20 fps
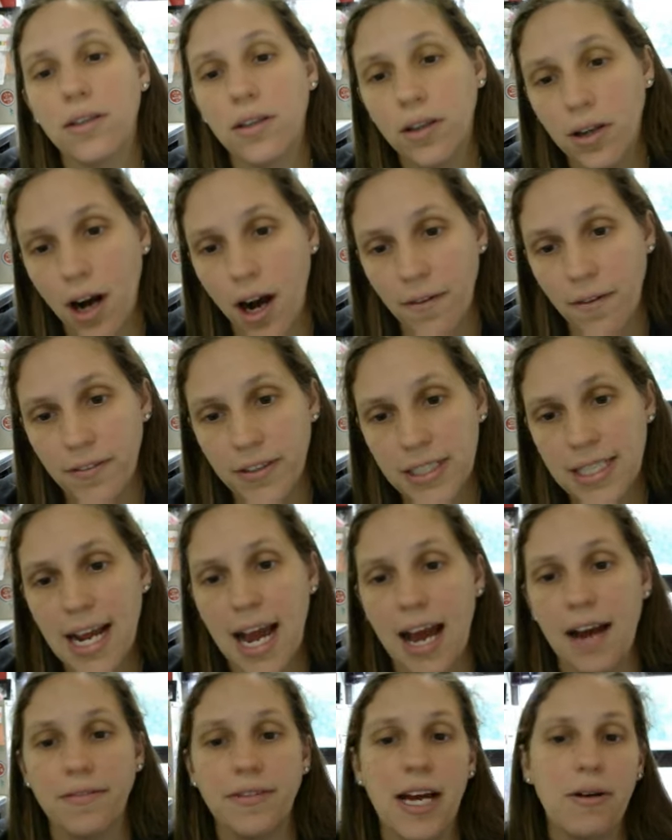Her office
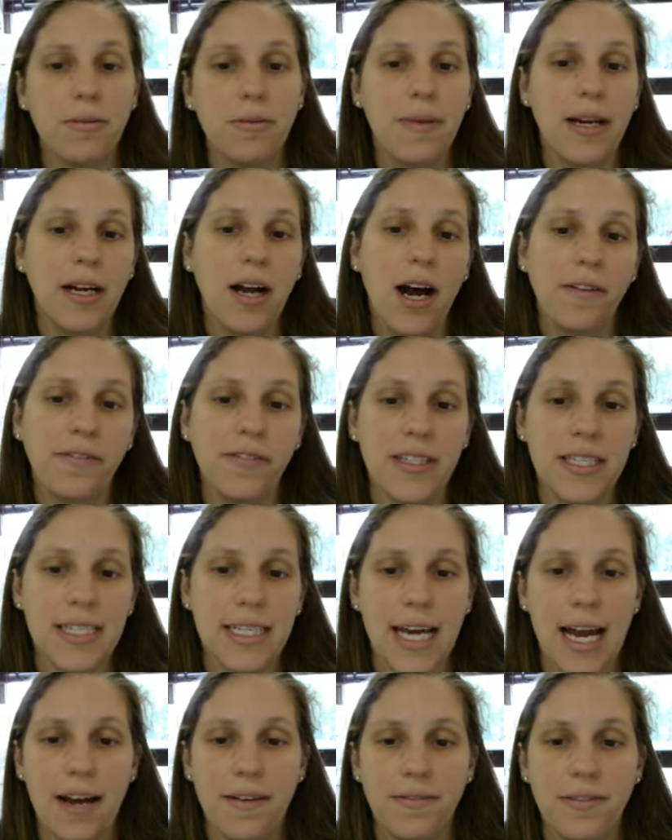staff. That would make office
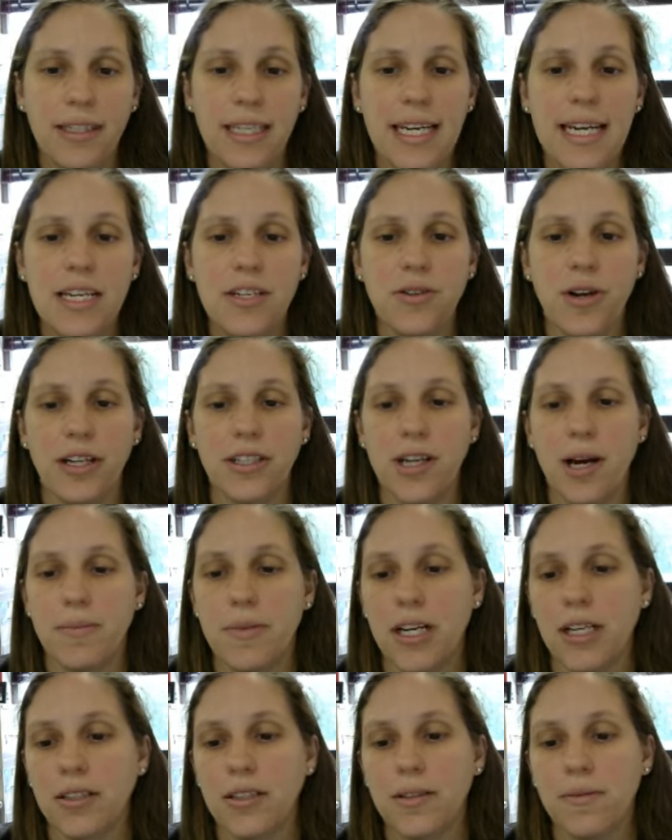staff the indirect
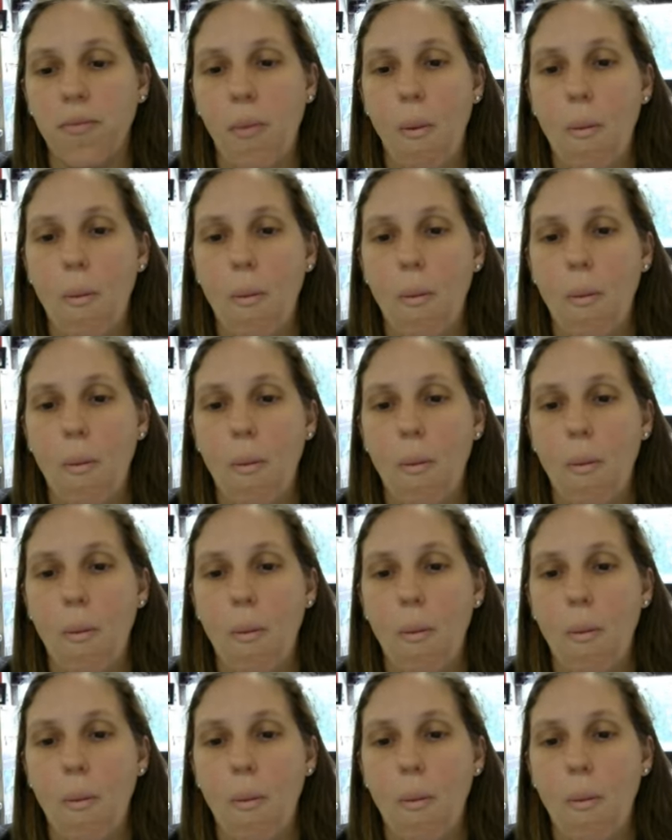object.